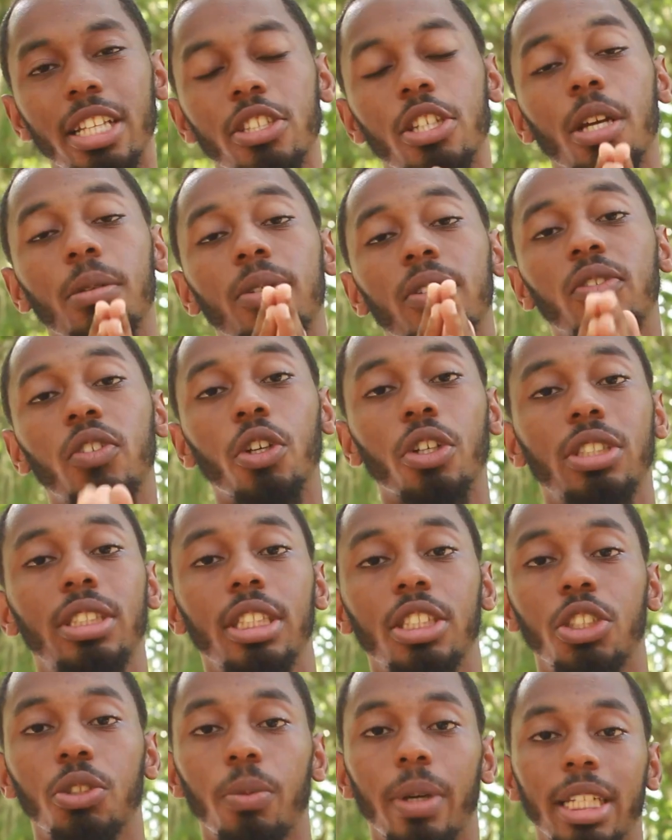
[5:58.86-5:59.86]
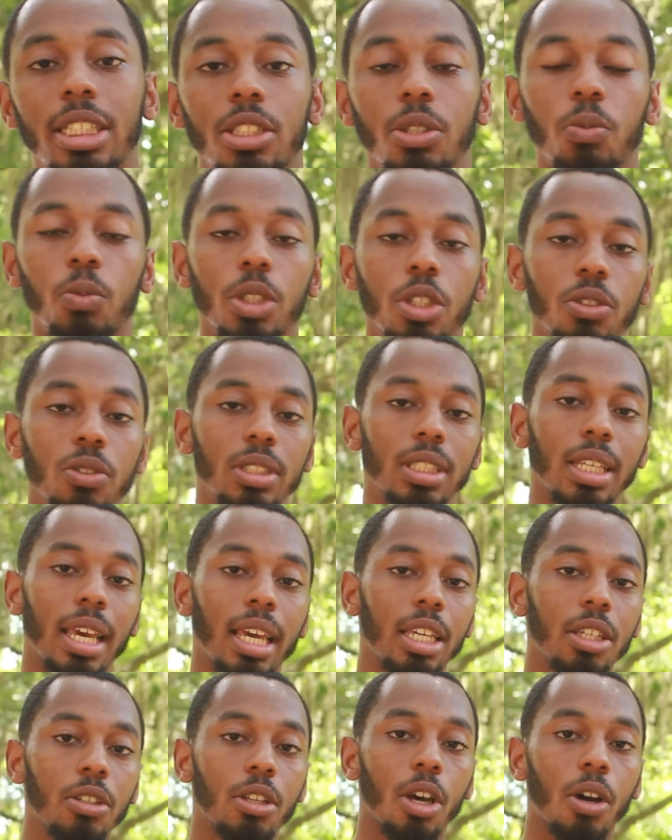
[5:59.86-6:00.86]
terms of your situation, when you say,
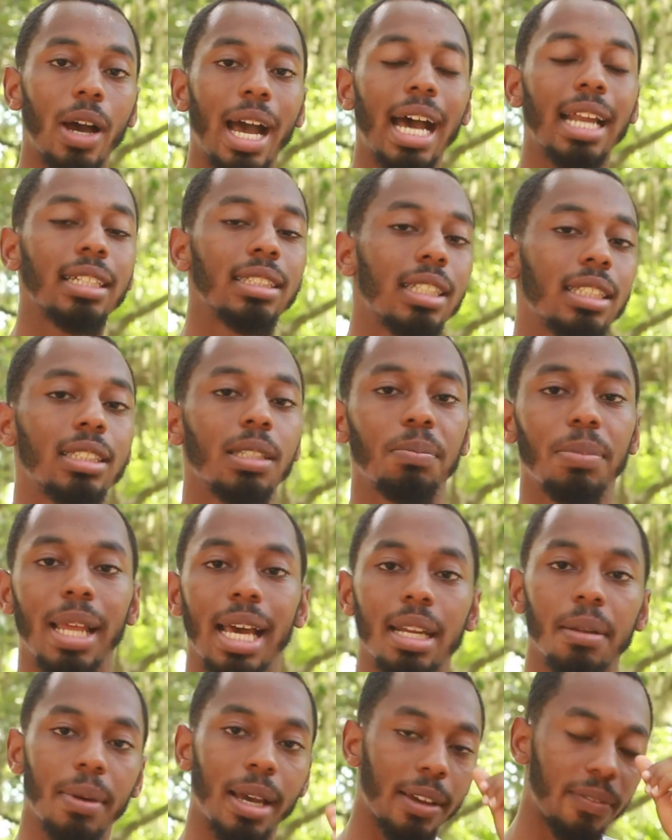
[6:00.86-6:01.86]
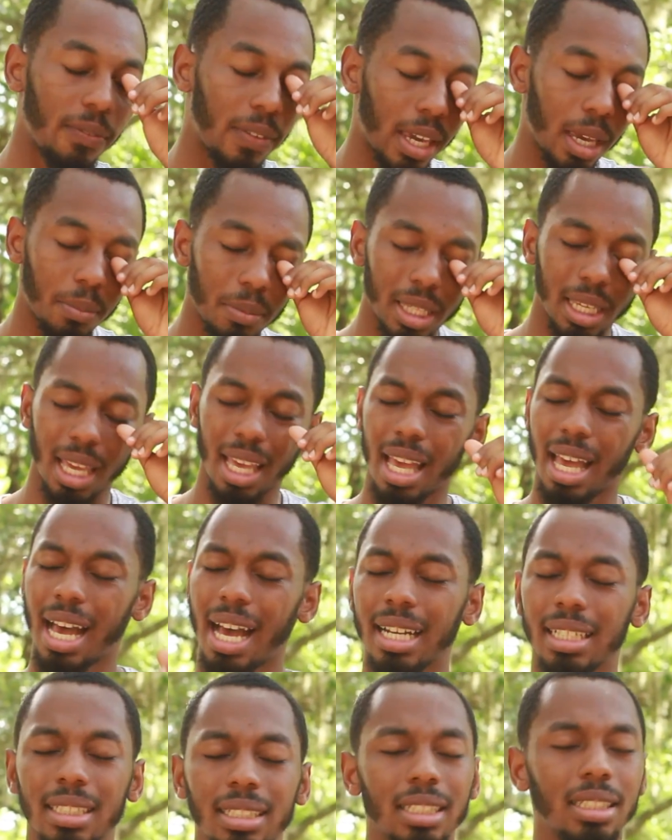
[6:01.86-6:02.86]
you know, how does this apply to my family?
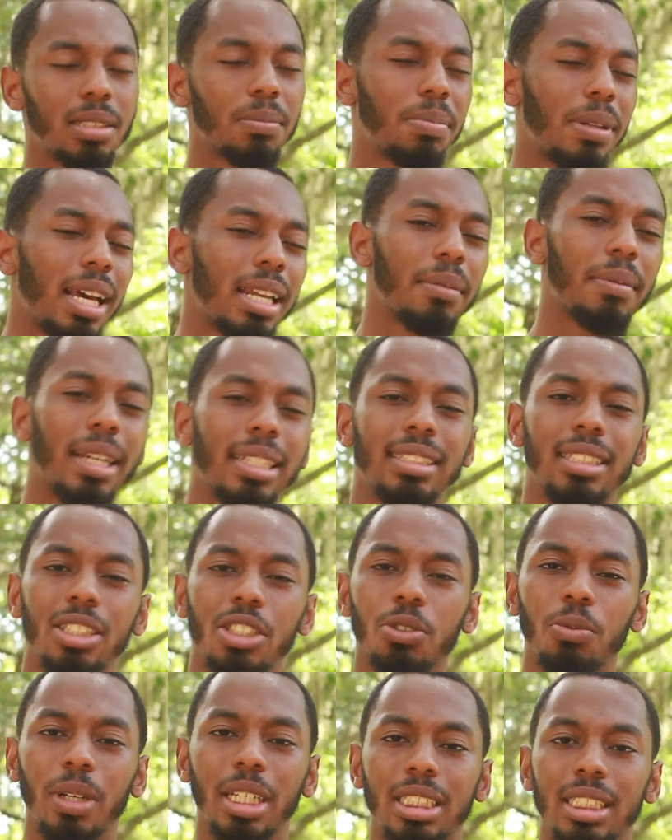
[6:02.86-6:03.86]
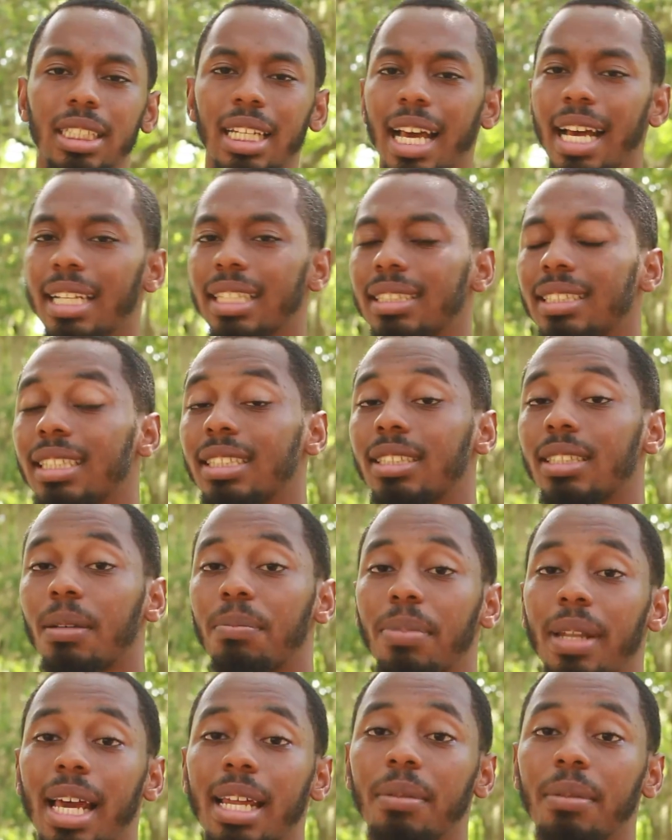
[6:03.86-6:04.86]
How does this apply to my situation? How does this
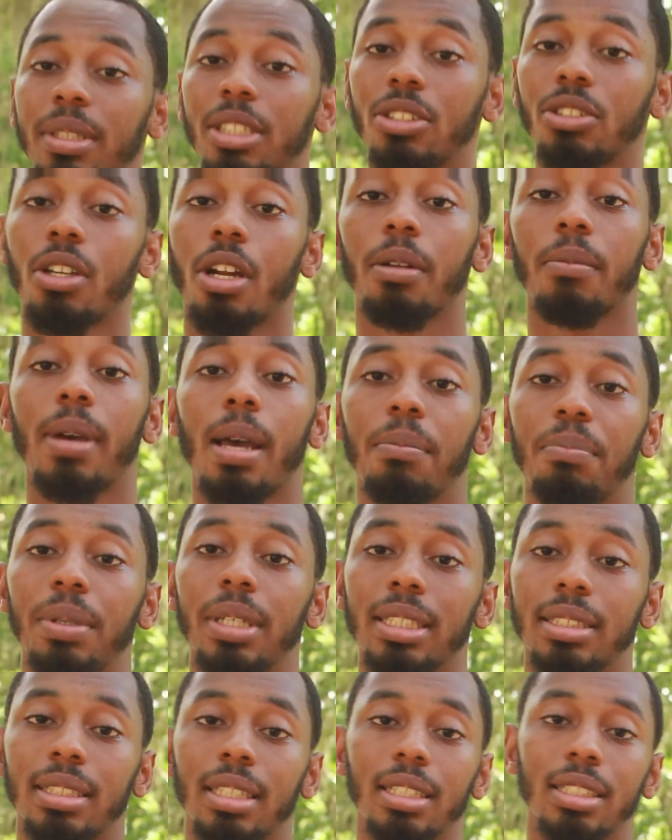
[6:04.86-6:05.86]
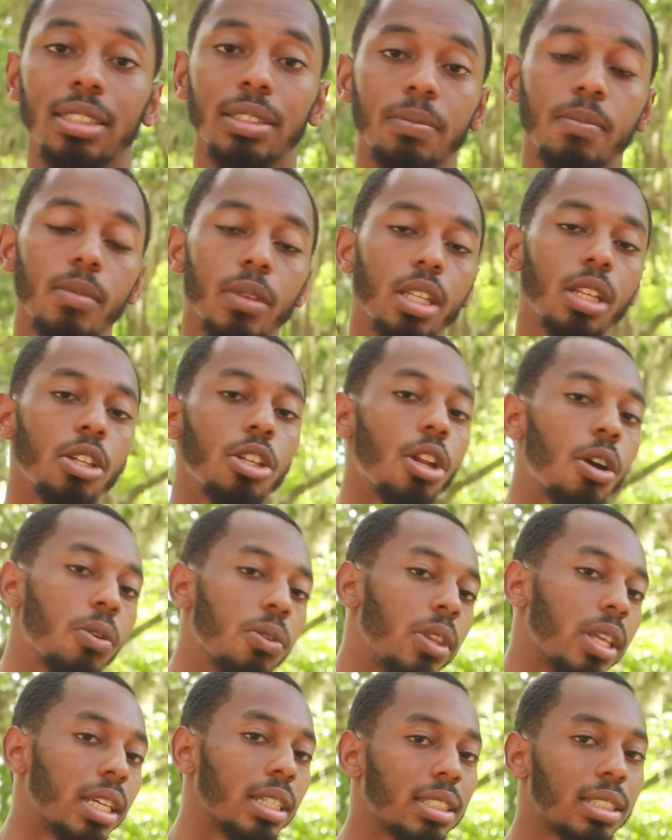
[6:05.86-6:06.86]
apply starting my business? Know
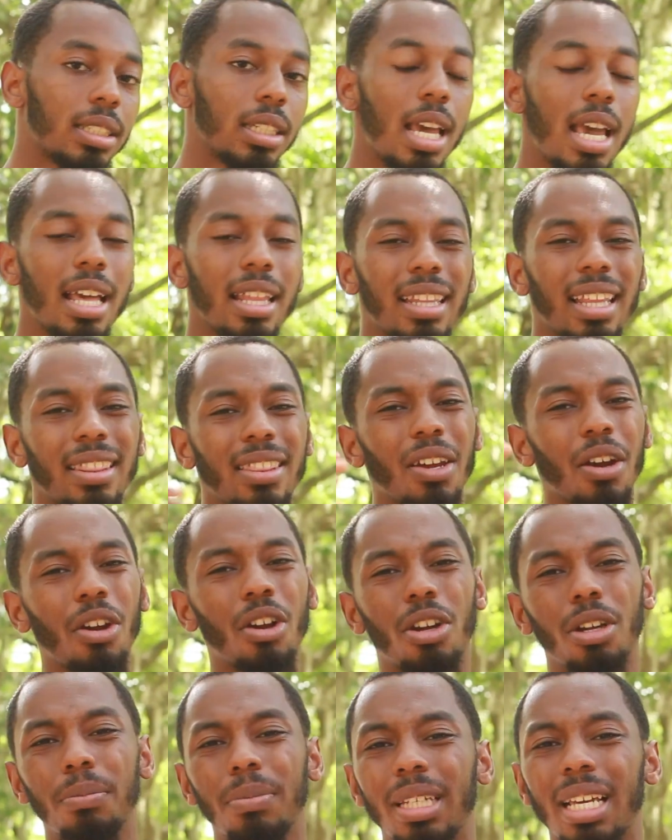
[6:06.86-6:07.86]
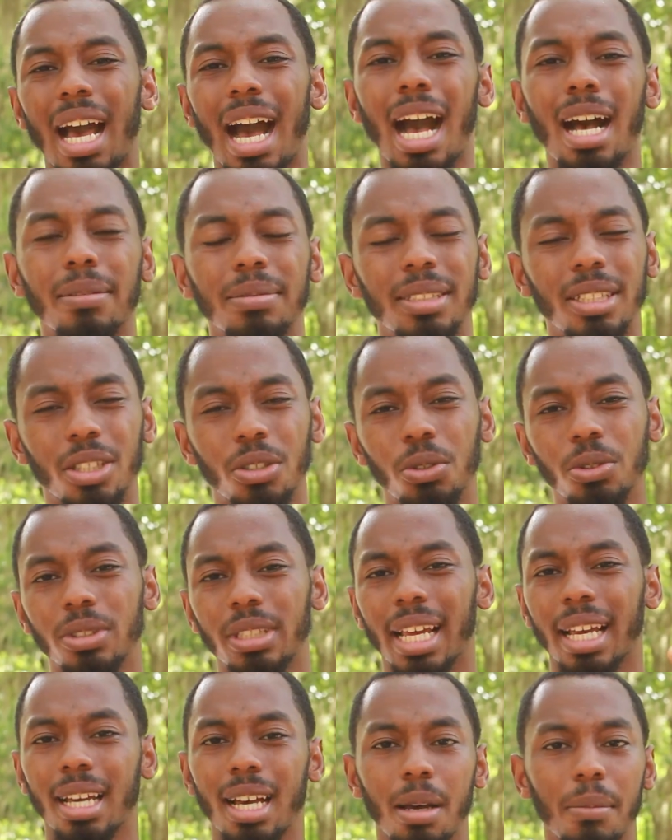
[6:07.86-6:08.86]
this, that there are going to be obstacles
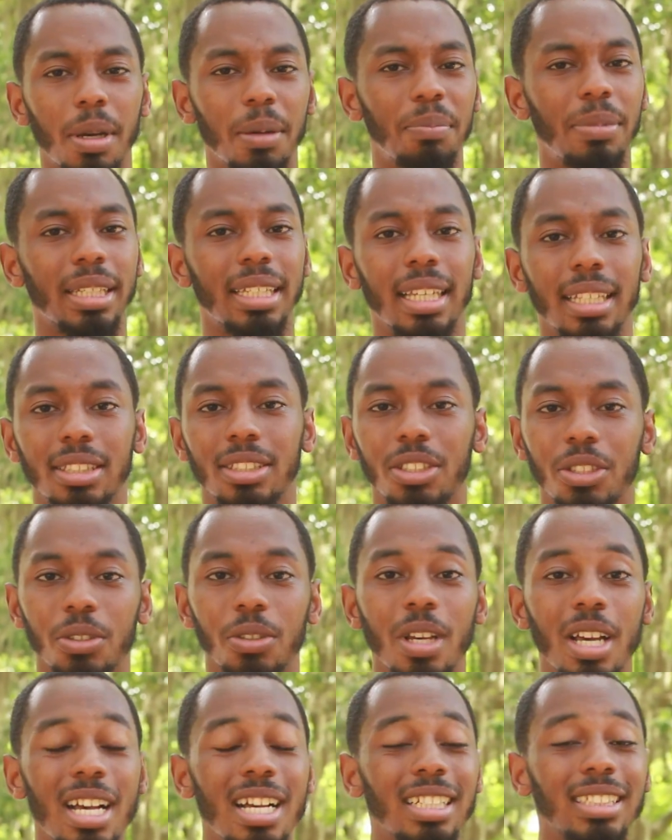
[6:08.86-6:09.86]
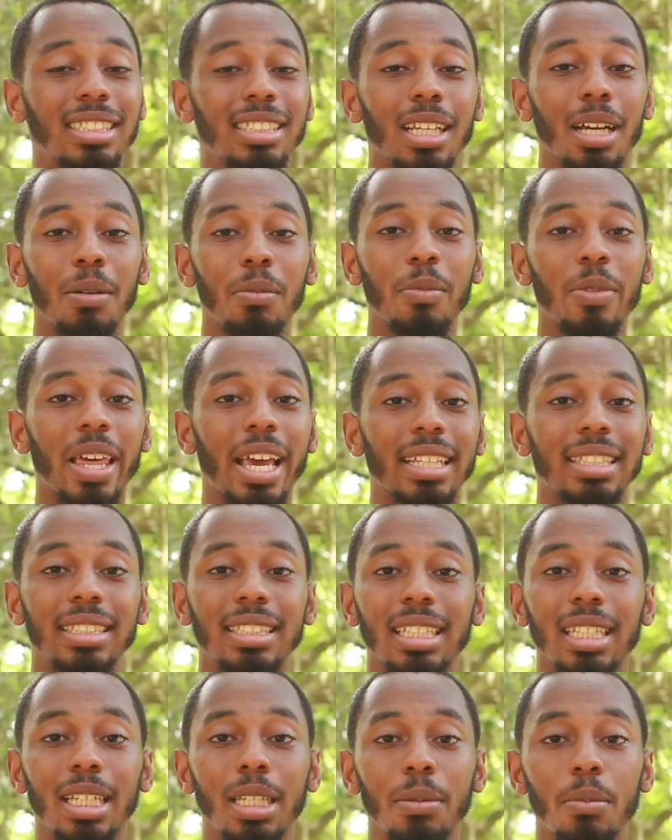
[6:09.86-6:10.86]
that come up against you, some that
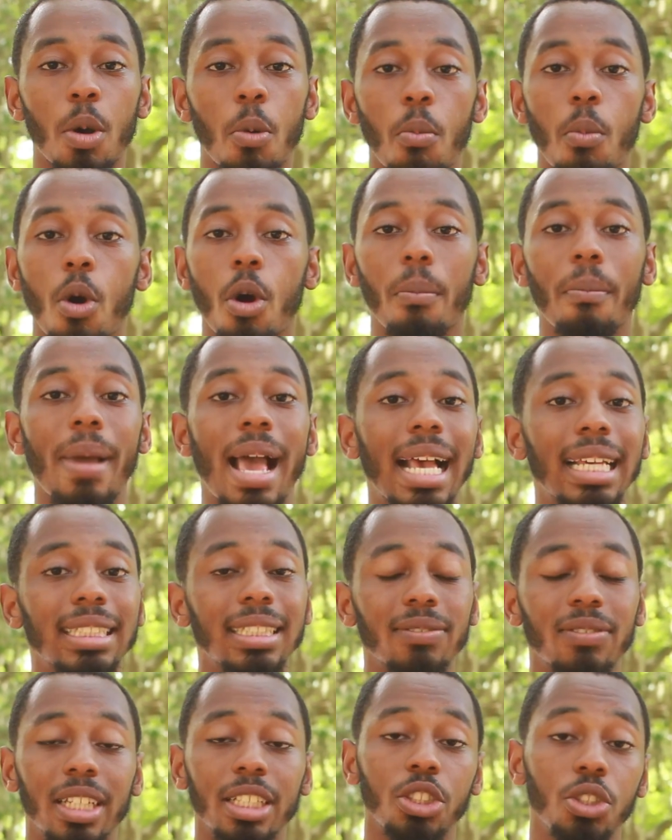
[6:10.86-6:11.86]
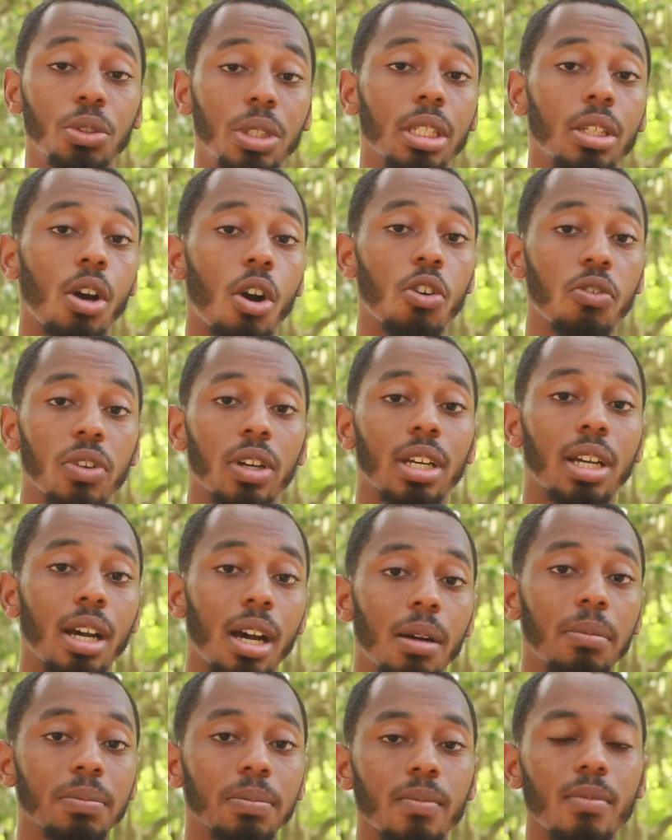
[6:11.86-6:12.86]
seem more massive than you can
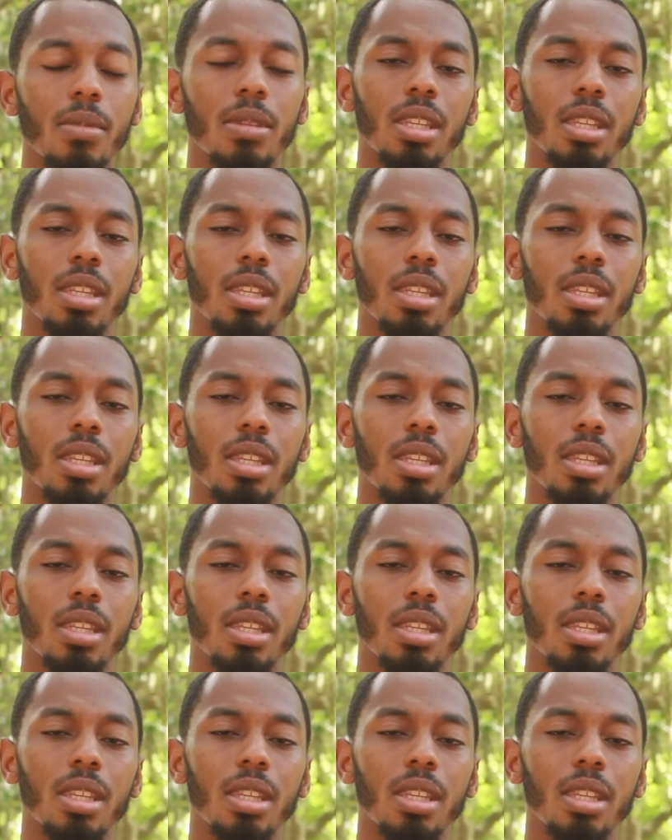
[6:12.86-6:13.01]
overcome.